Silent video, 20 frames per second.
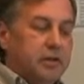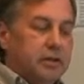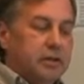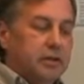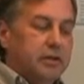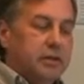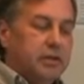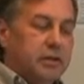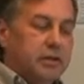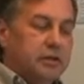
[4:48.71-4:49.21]

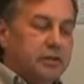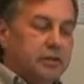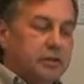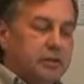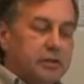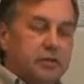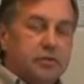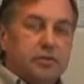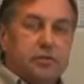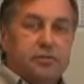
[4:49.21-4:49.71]
than it is
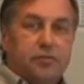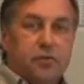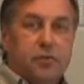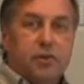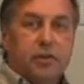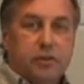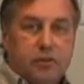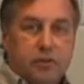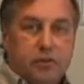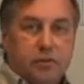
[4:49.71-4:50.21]
to use a
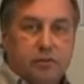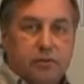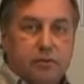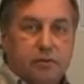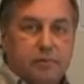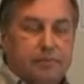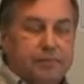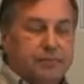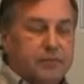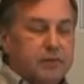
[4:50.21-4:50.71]
42.
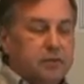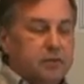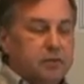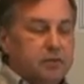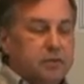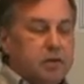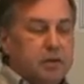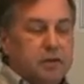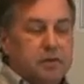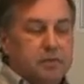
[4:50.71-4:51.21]

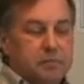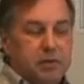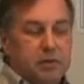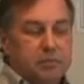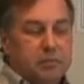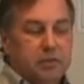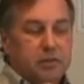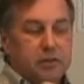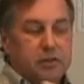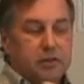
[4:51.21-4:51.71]

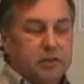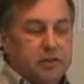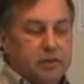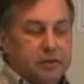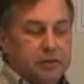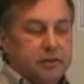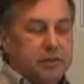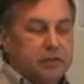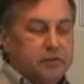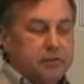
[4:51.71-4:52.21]
People look
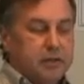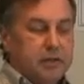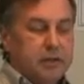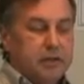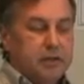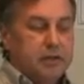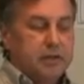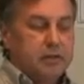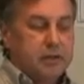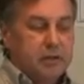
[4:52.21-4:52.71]
at this, they
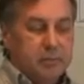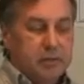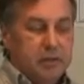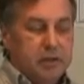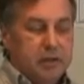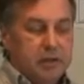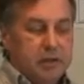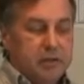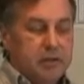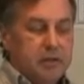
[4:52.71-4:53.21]
get
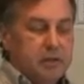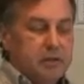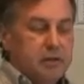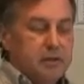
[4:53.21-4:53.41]
intimidated